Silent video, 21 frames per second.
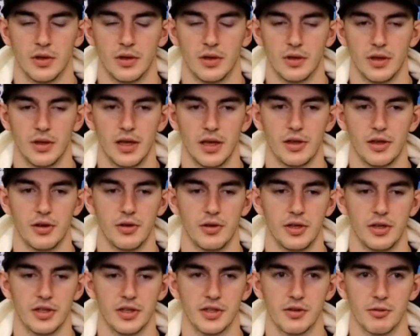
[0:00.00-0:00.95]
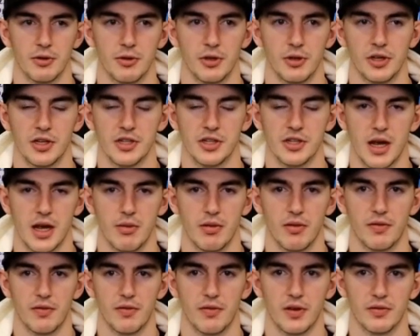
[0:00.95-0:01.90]
Yeah, you know, he does a really good job
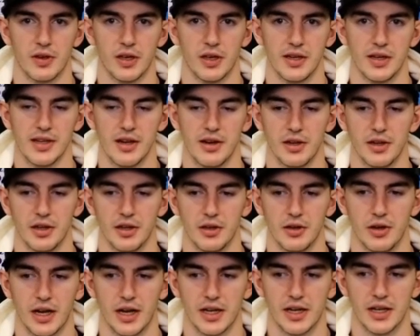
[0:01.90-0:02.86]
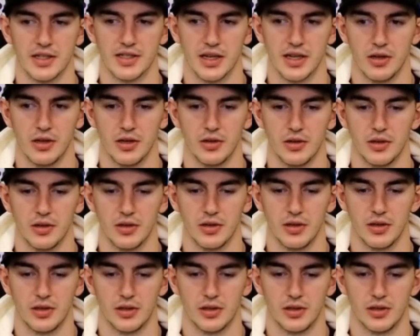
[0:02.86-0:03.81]
of getting downhill, and I can tell,
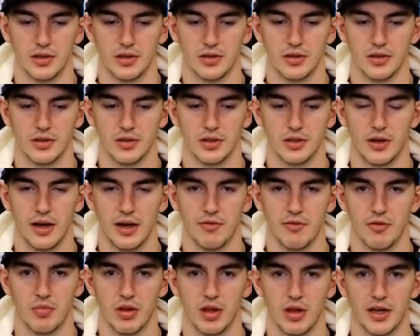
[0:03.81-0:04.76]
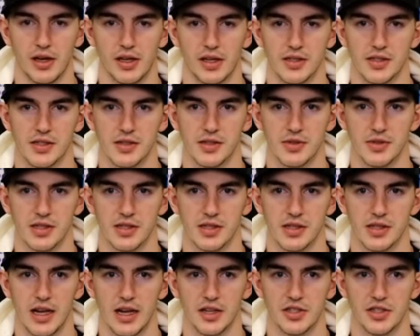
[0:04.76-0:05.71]
you know, I haven't played against him
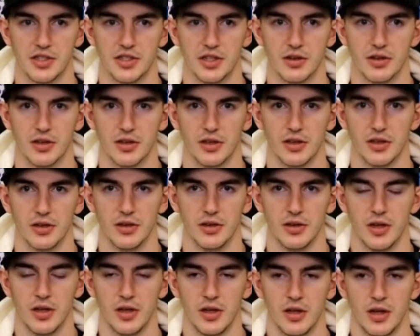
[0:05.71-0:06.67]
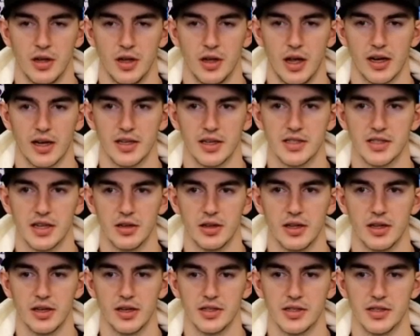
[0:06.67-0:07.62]
since last year, and I can tell
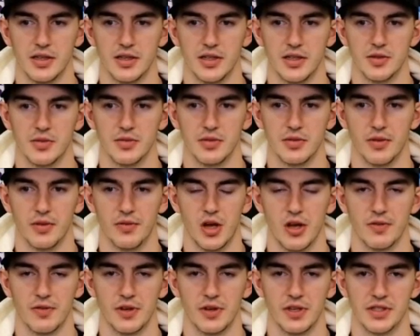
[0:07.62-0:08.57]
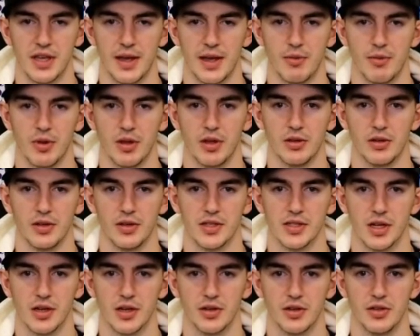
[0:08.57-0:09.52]
that he's evolving his game a little. He's
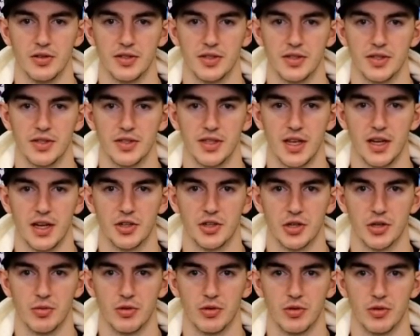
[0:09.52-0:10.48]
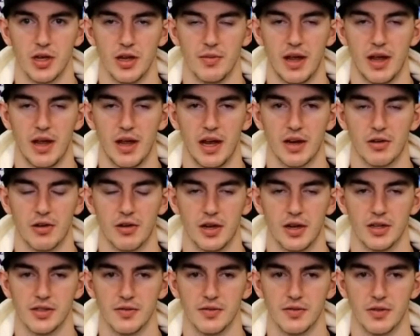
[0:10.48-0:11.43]
starting to use a snake dribble, cut back
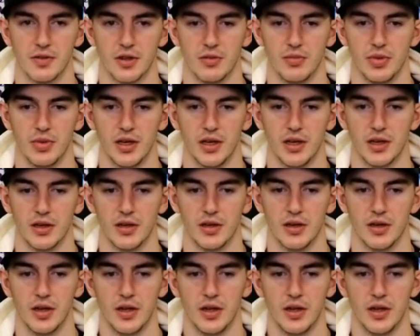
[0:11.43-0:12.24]
across in front of the big,